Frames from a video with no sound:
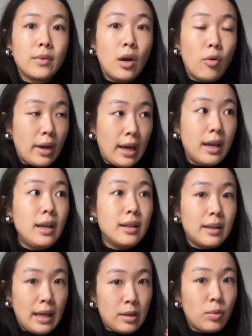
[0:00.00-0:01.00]
Okay,
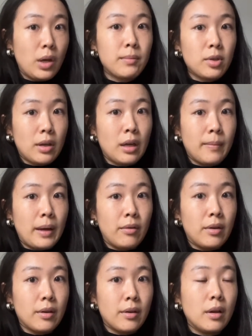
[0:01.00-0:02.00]
that's what I'm talking about
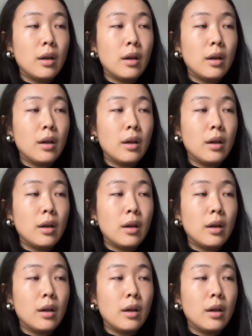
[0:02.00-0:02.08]
here.